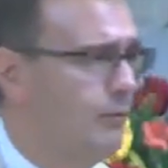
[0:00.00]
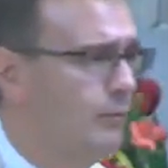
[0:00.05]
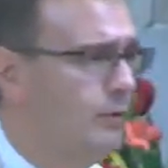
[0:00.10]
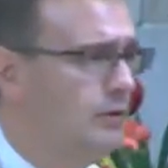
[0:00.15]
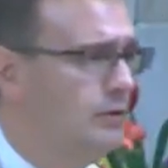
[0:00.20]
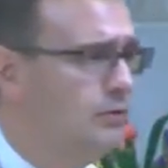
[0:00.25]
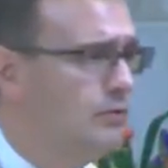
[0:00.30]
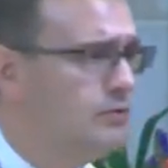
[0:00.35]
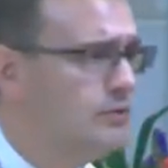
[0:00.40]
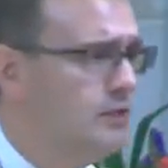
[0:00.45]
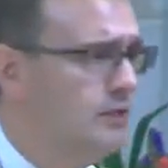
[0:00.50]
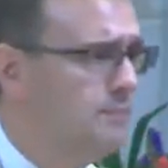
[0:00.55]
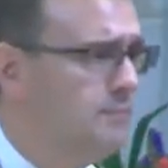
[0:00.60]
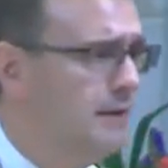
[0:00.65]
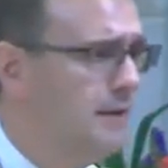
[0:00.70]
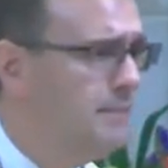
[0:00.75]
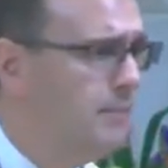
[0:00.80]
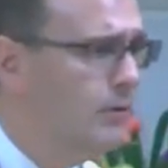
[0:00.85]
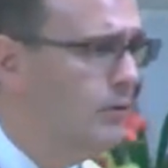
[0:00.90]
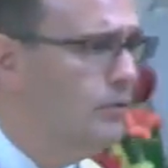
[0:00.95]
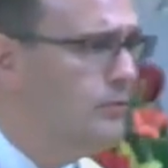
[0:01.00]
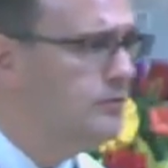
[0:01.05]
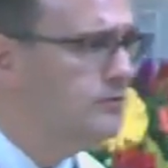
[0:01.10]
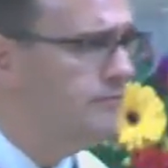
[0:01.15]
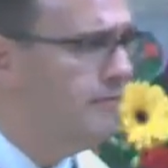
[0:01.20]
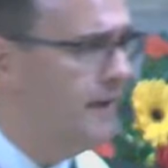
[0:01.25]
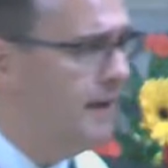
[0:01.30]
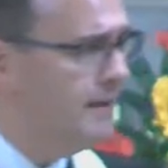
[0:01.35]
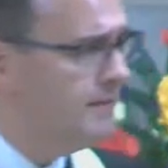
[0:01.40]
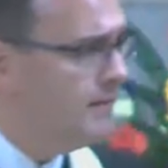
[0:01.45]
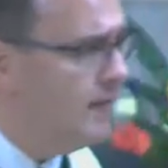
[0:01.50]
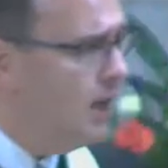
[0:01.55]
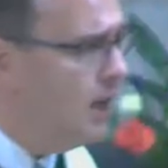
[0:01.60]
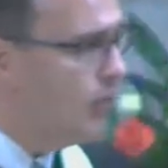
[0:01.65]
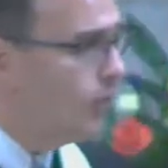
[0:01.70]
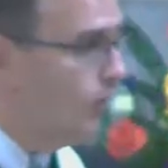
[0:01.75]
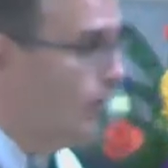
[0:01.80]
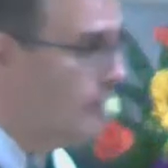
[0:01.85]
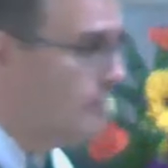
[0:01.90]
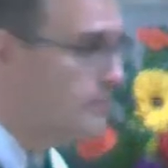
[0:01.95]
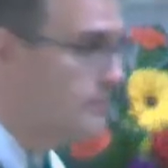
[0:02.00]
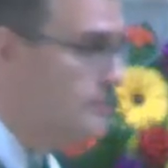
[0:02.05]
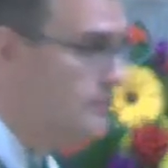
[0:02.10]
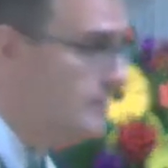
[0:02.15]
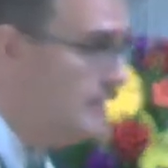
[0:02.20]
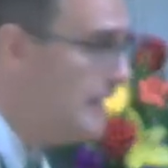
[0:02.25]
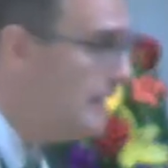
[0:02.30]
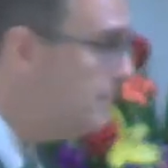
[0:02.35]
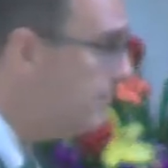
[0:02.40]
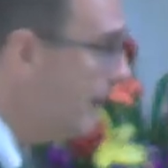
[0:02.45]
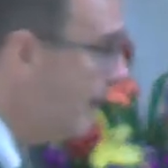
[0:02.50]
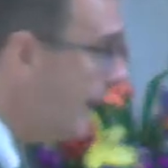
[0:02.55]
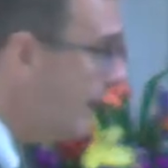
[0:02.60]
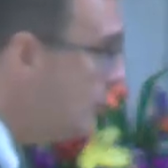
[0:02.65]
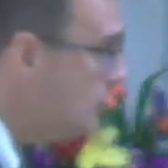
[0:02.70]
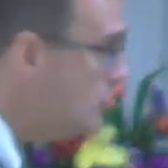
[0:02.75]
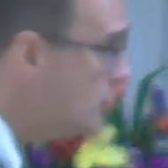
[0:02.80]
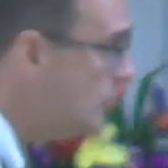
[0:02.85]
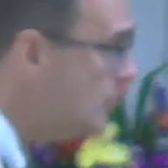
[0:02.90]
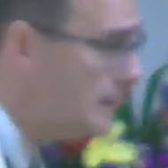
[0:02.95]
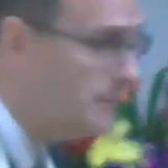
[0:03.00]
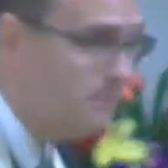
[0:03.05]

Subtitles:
when you see people whose faith runs deep, like a tree